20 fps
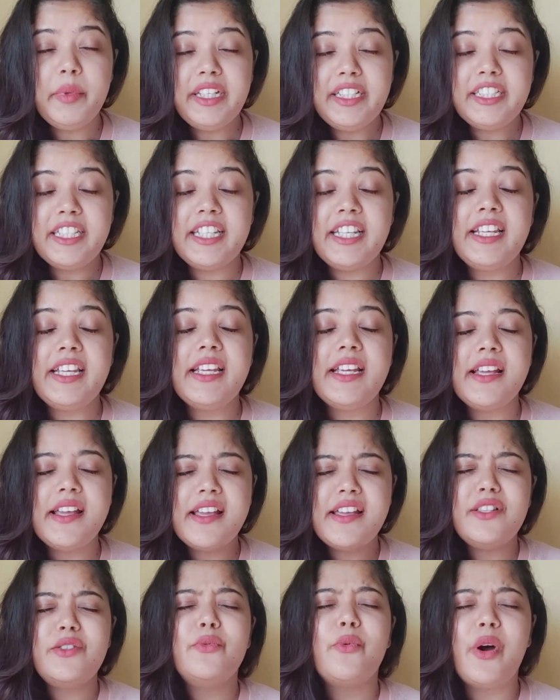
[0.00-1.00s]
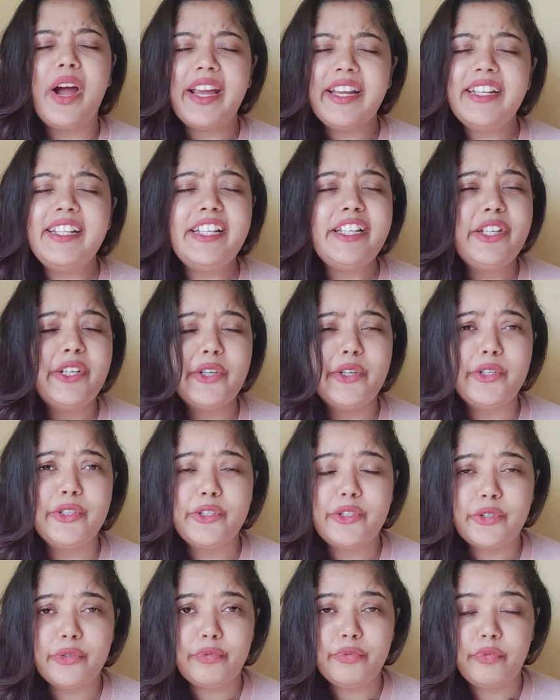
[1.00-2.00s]
Mitti is widely
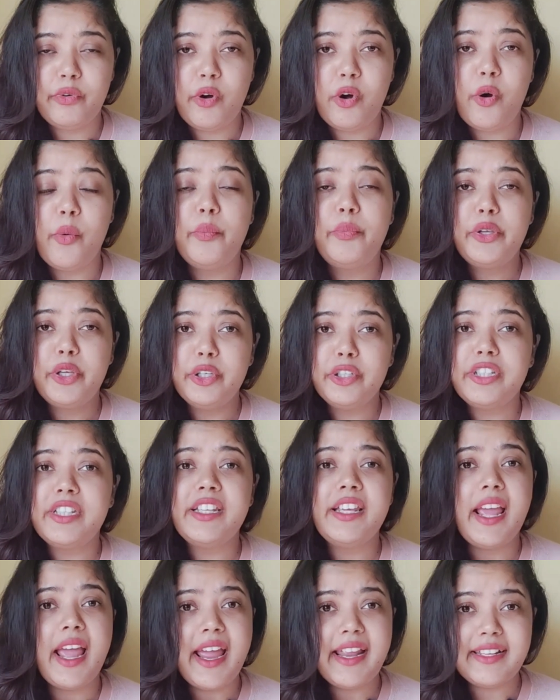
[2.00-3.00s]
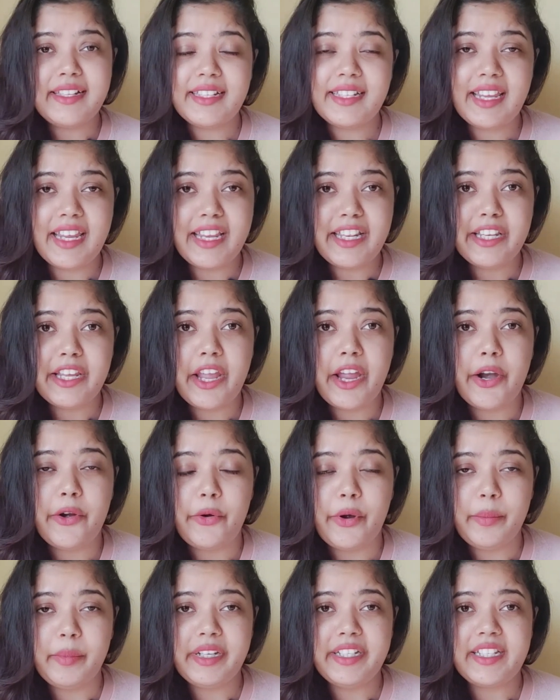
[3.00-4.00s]
used for beauty and skincare
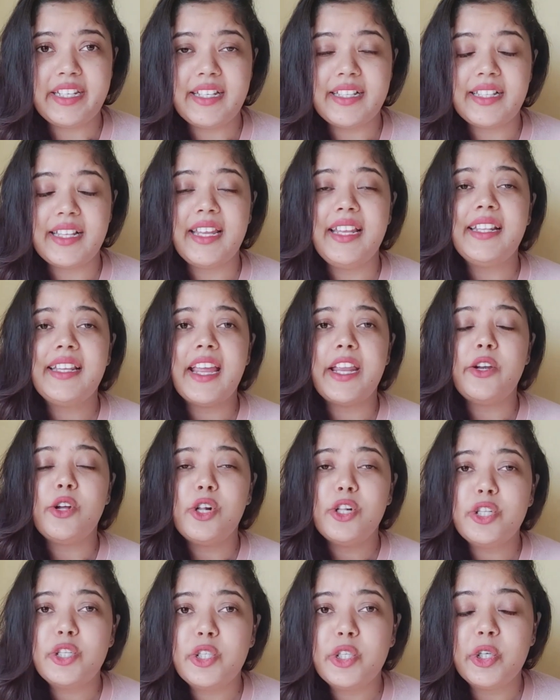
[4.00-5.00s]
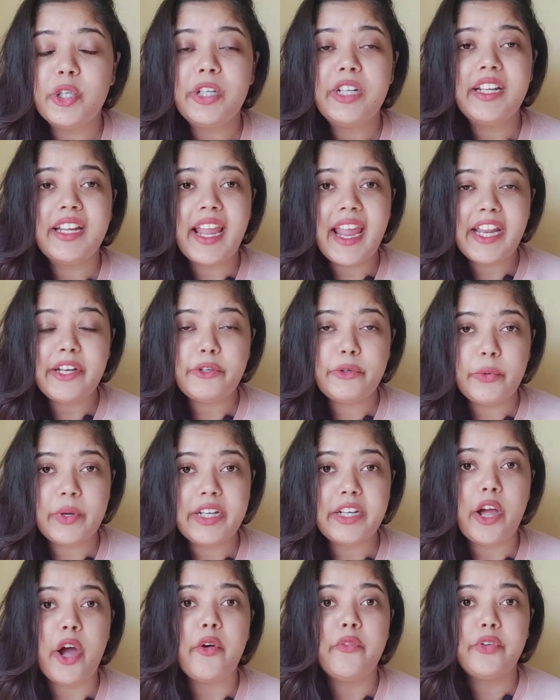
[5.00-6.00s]
remedies. It can also get
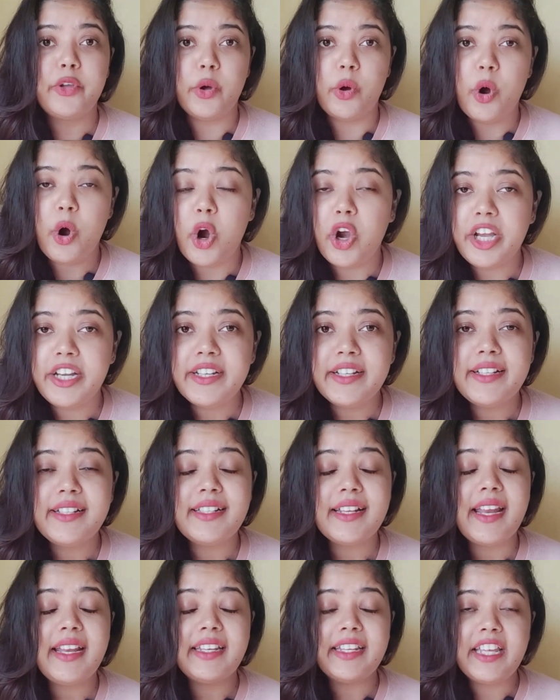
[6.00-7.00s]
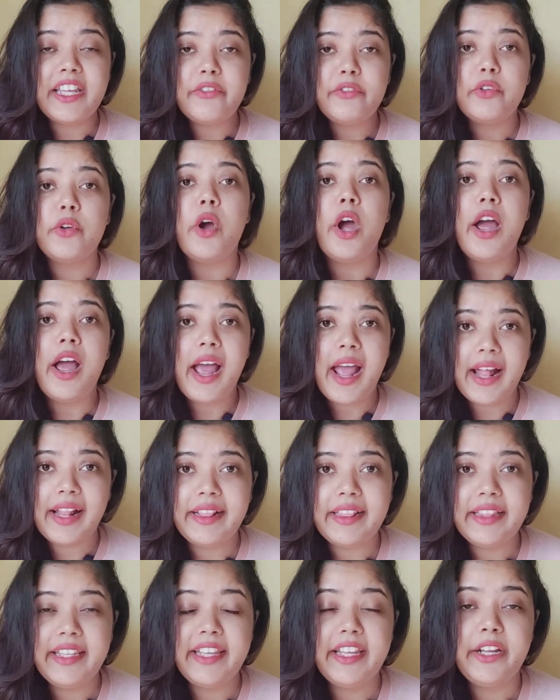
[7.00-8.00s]
rid of your oiliness and give you a
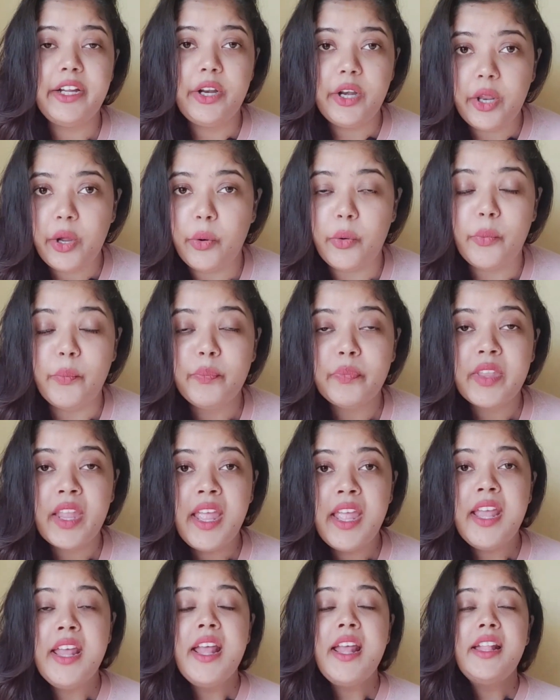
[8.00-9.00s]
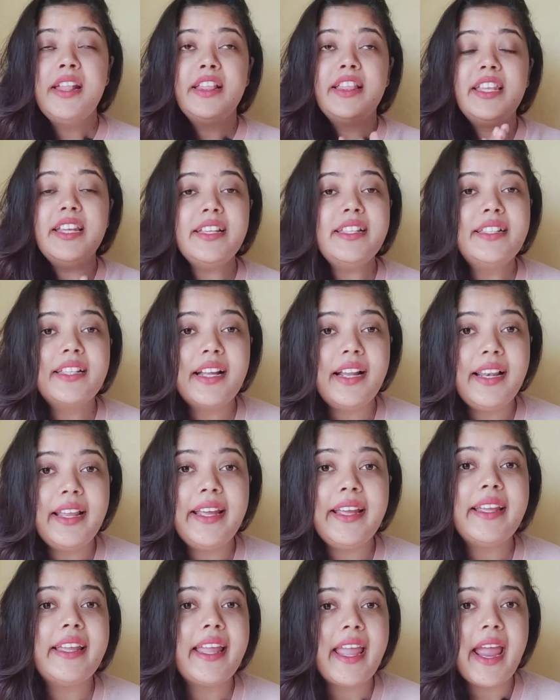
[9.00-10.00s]
healthy glow. This
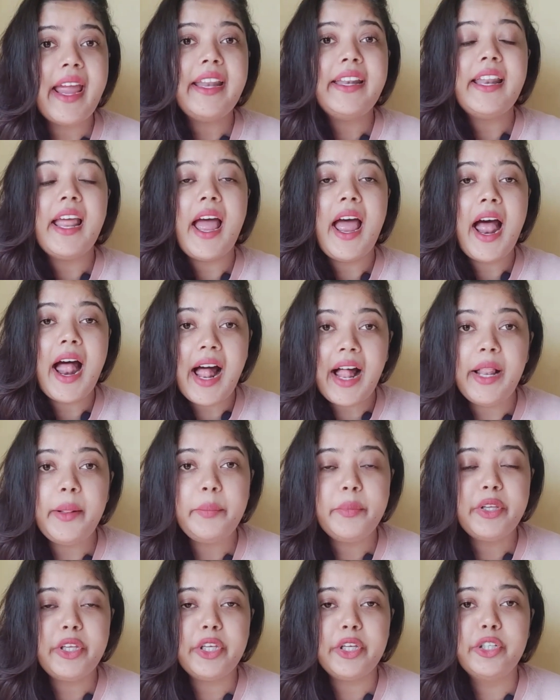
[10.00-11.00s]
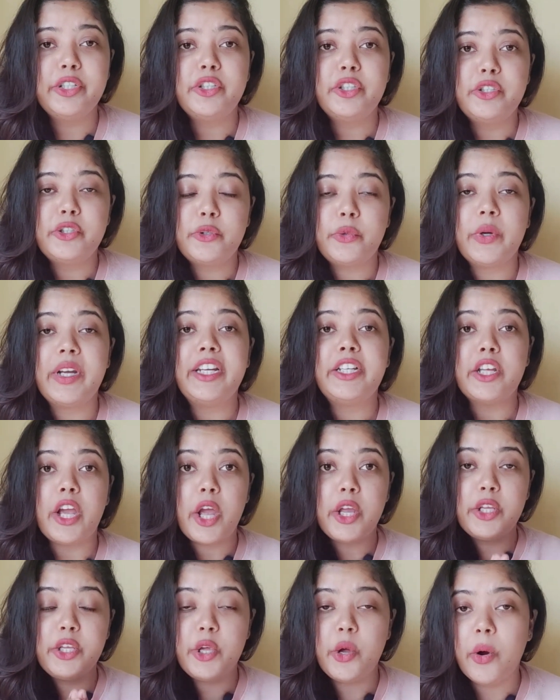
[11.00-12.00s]
clay can help you to treat
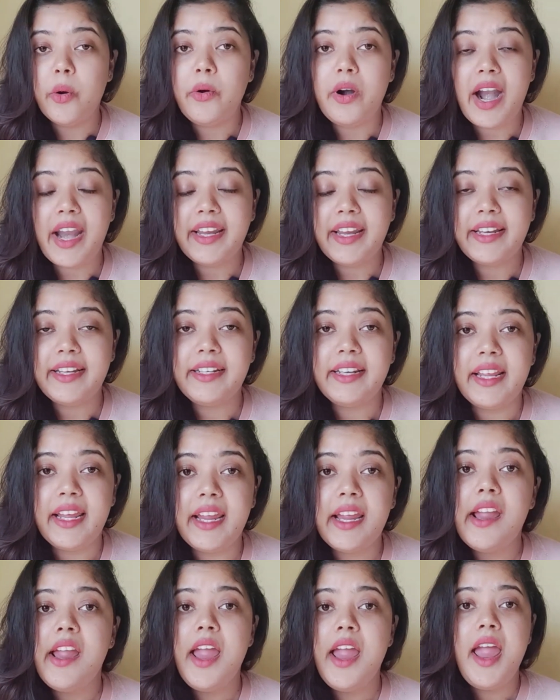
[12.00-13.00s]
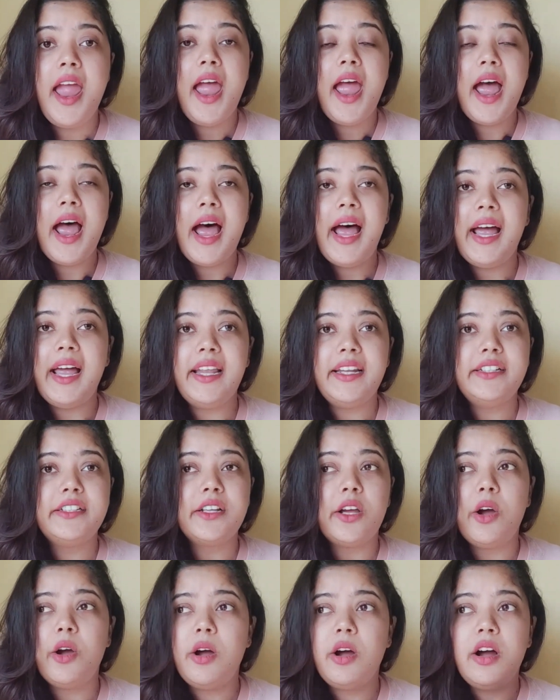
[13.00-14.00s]
your acne and
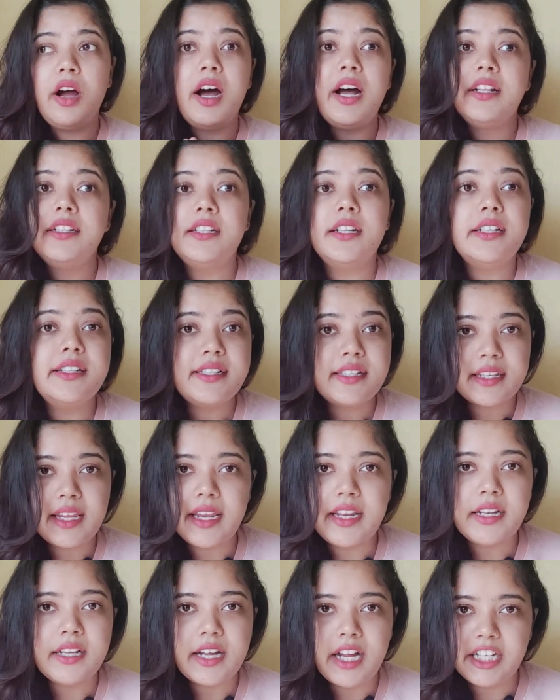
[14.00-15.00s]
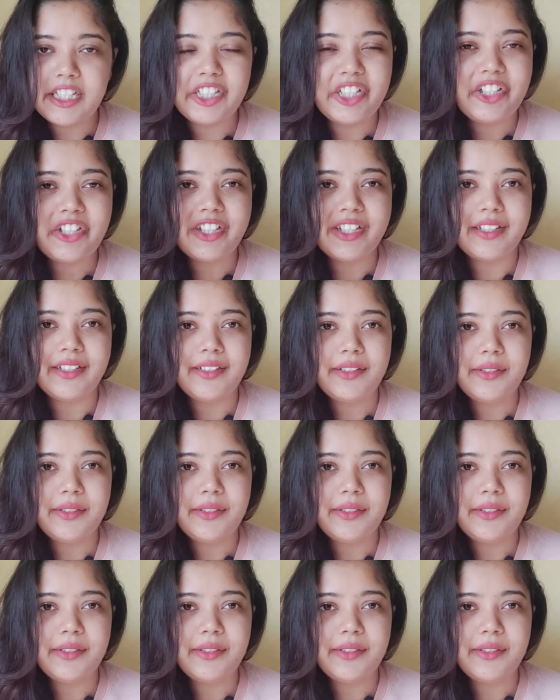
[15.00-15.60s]
other skin conditions.